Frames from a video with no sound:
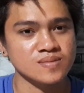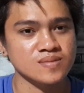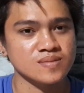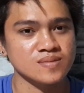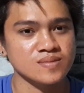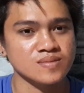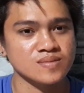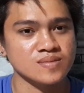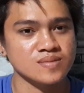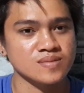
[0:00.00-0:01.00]

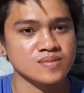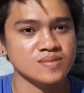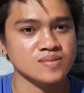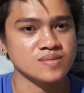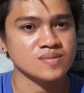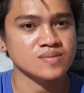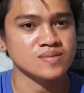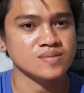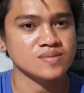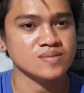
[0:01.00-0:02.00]

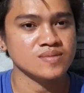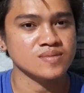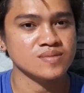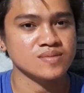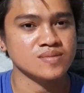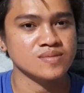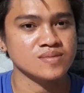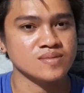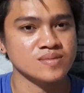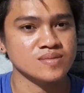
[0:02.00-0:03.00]

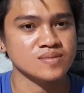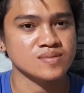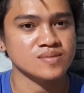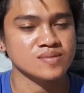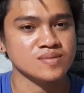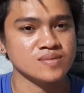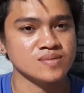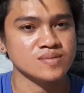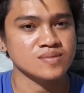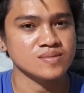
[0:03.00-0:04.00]

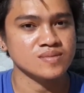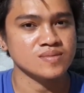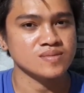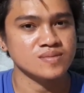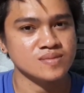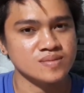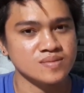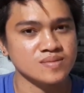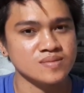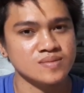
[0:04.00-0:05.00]

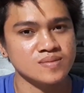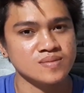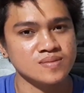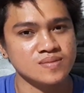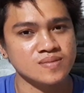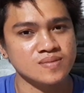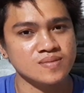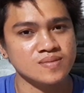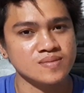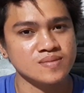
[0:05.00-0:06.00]

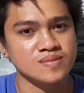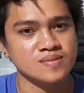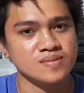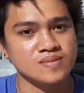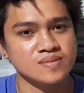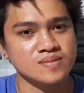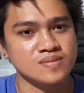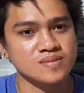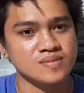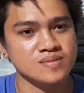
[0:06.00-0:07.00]

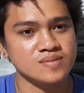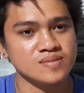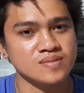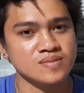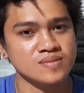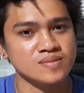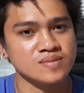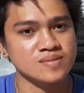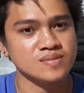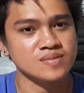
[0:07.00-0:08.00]
[no speech]